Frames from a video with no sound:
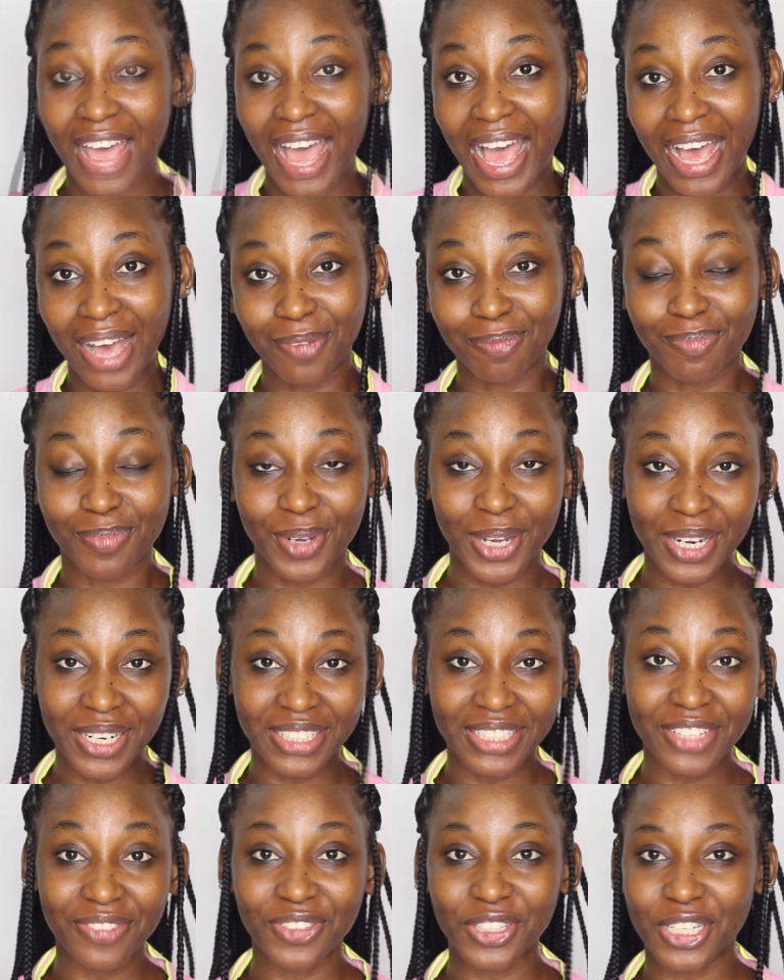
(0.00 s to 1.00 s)
I'm going
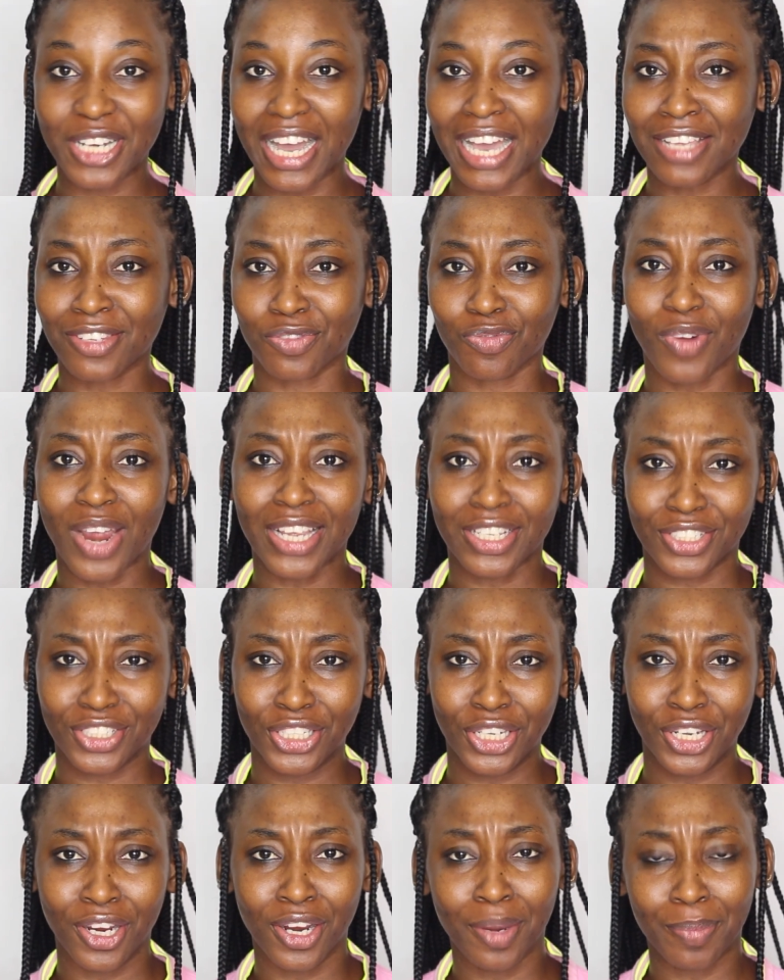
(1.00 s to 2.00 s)
to leave you guys right
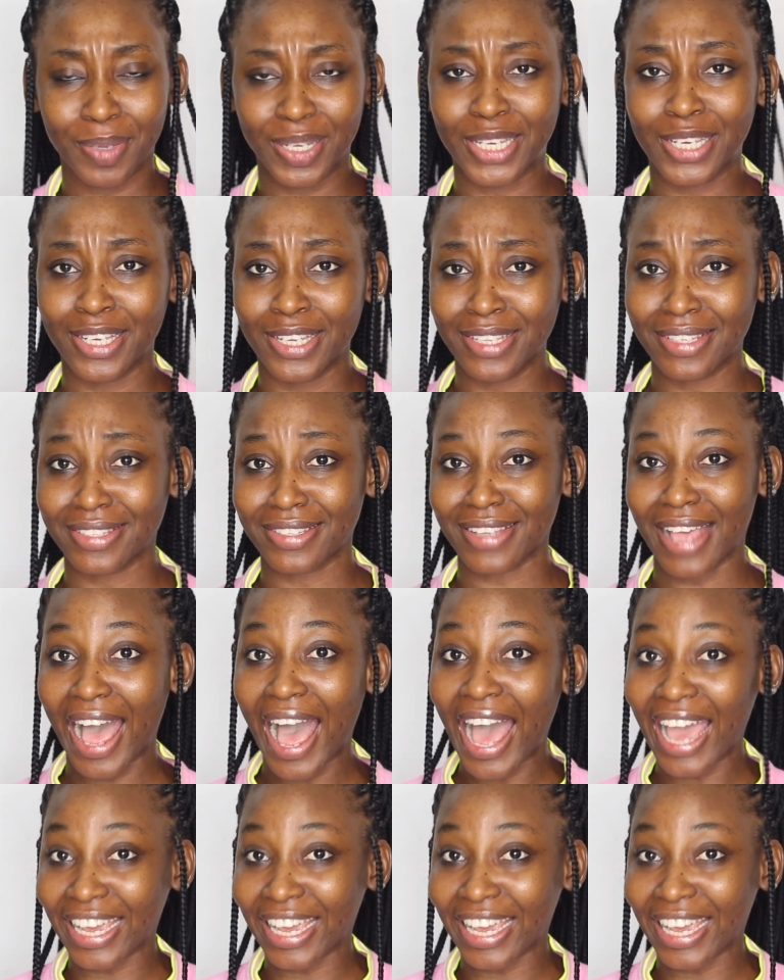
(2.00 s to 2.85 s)
here because